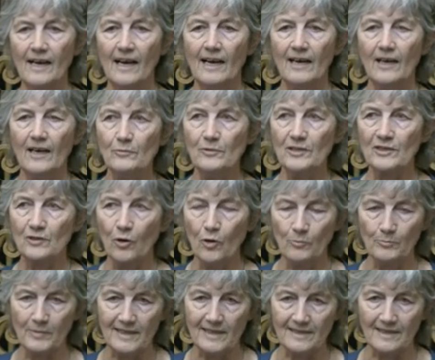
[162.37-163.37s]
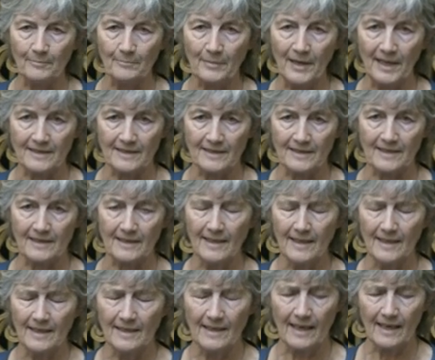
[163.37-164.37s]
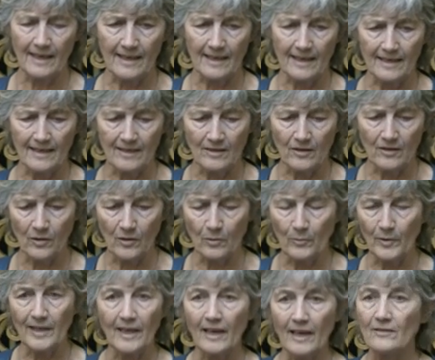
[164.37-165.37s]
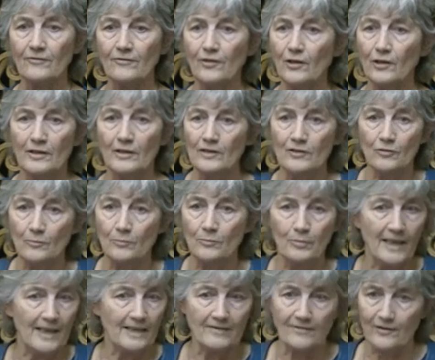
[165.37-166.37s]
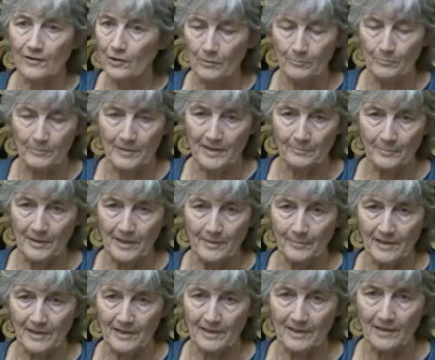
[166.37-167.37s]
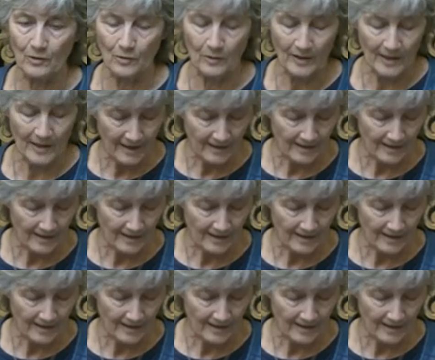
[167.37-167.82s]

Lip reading: How is homeless capacity in Galway at full? There's no place for homeless people to go.